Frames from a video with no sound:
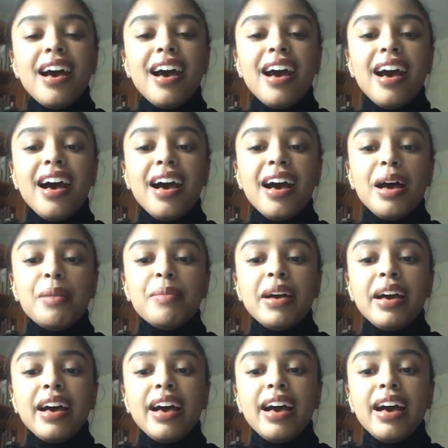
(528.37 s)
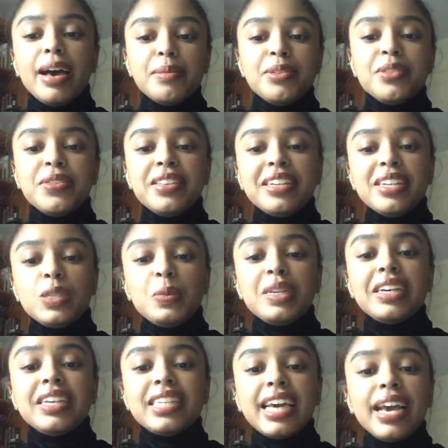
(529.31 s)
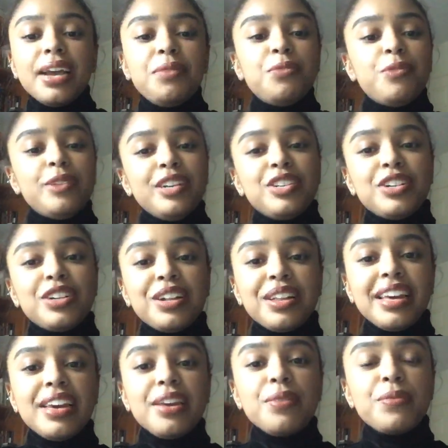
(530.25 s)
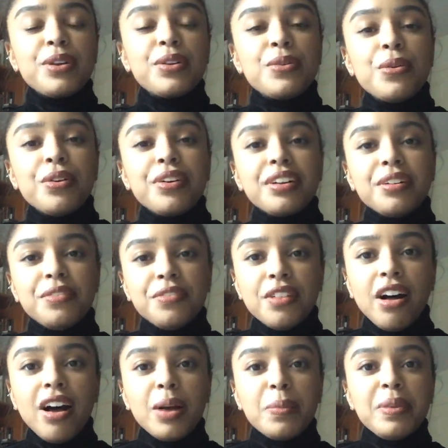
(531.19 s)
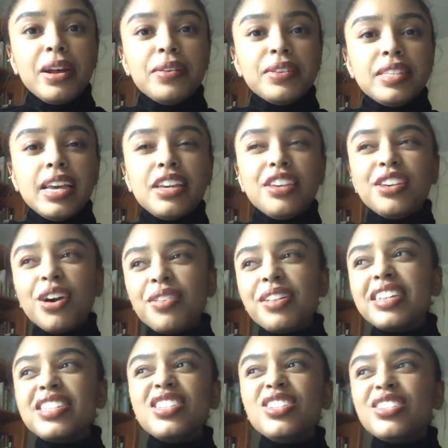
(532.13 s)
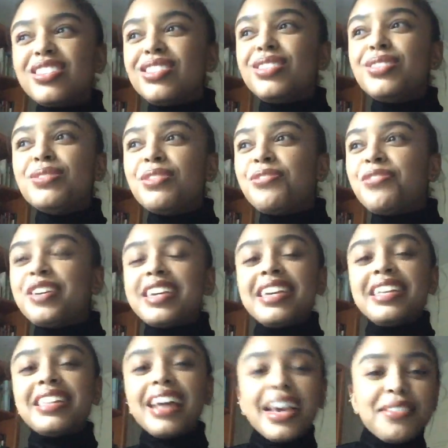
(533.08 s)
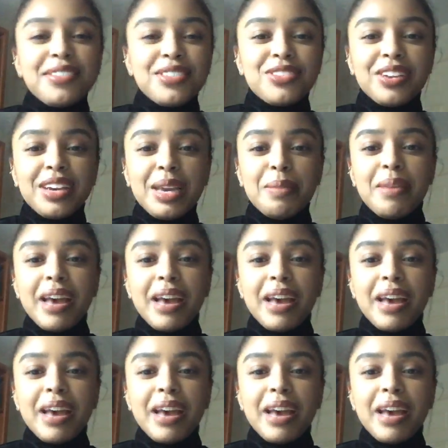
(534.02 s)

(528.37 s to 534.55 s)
I'm doing this because I had originally recorded a vlog, but I was like, yo, let's just do a freaking live stream.